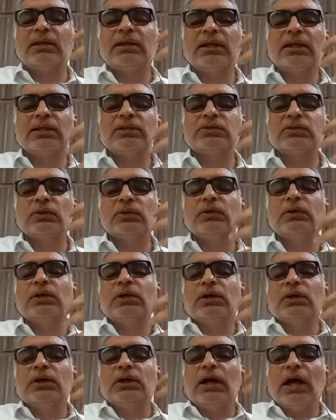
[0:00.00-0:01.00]
need
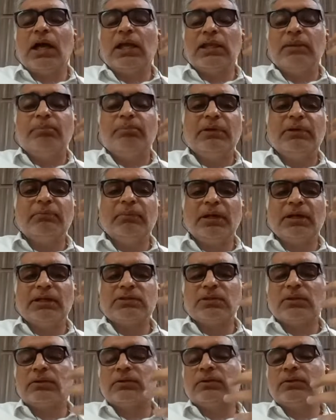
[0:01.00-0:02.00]

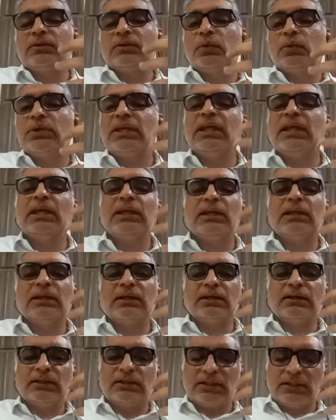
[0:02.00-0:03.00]
implements or routine
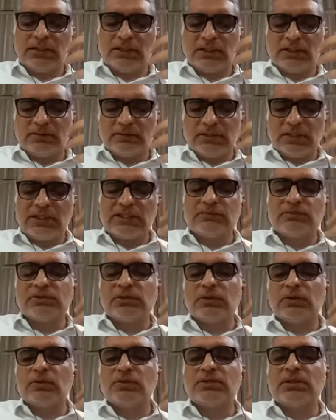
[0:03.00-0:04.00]
things
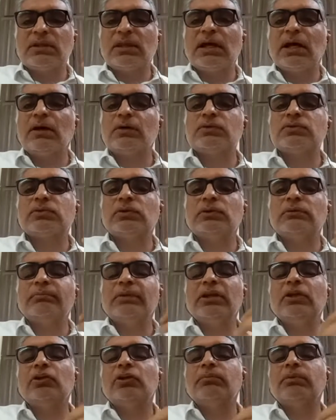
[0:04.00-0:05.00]
which are used in the household
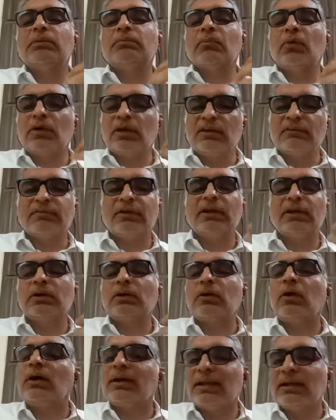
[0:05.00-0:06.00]
may need to be modified
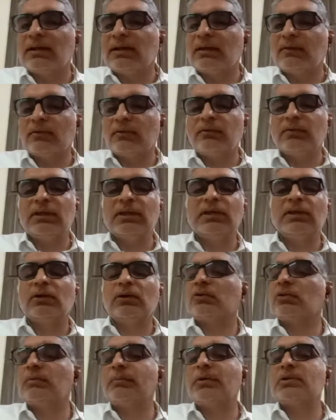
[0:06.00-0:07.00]
accordingly. So we need an
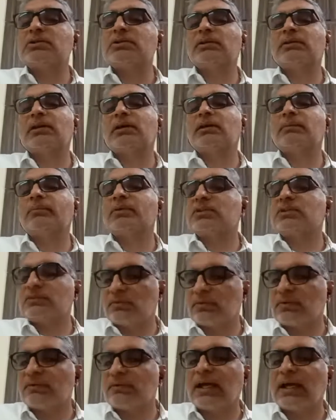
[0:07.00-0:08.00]
occupational therapist
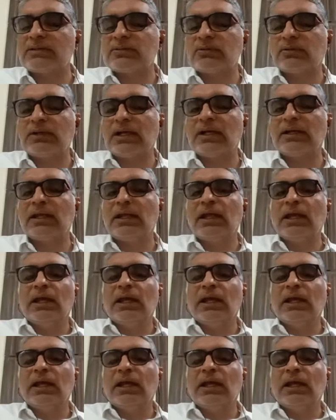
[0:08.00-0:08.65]
for that, so that